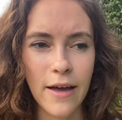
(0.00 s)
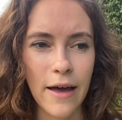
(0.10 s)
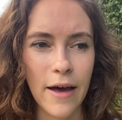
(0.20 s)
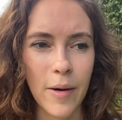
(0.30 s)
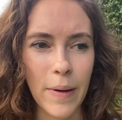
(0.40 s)

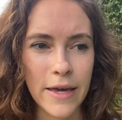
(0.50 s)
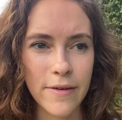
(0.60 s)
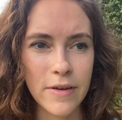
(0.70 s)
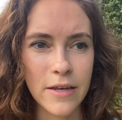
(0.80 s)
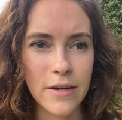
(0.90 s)
I
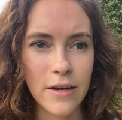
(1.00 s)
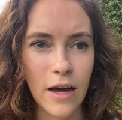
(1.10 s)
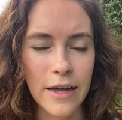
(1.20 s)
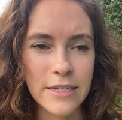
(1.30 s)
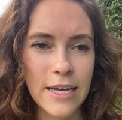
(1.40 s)
even
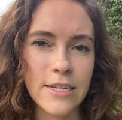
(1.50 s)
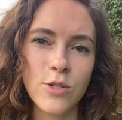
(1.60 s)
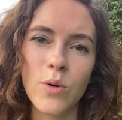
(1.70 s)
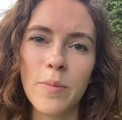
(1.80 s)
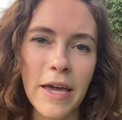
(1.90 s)
got a
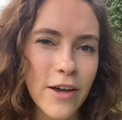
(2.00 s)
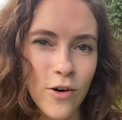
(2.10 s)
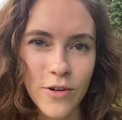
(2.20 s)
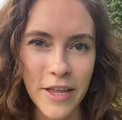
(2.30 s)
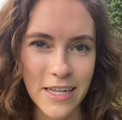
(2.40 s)
tattoo on my
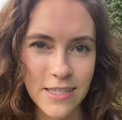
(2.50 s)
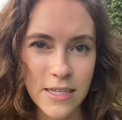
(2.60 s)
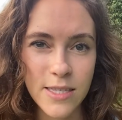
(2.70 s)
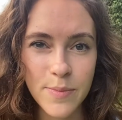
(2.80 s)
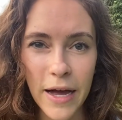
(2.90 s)
ankle that
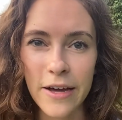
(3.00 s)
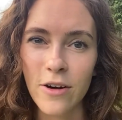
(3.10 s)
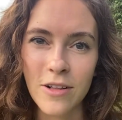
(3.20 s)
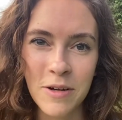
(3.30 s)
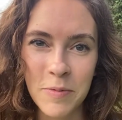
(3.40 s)
said
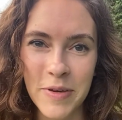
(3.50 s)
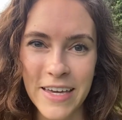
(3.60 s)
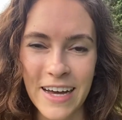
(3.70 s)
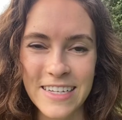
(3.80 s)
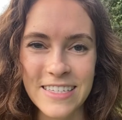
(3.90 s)
smile,
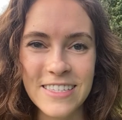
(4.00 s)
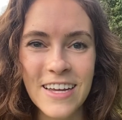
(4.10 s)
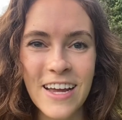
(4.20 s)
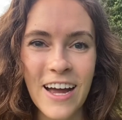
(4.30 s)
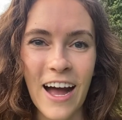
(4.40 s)
because
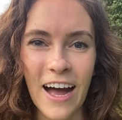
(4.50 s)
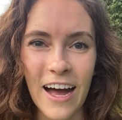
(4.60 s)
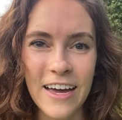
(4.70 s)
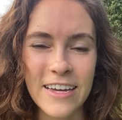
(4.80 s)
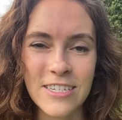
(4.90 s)

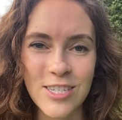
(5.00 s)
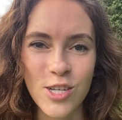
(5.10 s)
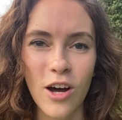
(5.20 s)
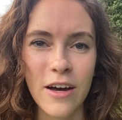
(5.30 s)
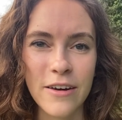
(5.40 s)
I had just
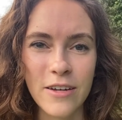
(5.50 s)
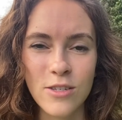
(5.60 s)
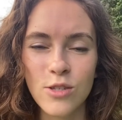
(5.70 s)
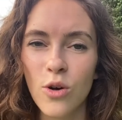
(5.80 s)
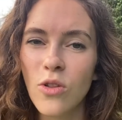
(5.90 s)
gone
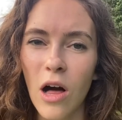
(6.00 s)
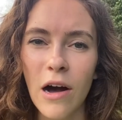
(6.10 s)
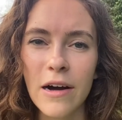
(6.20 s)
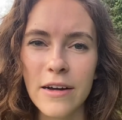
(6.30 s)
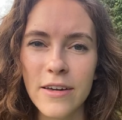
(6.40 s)
so
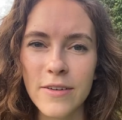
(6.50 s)
long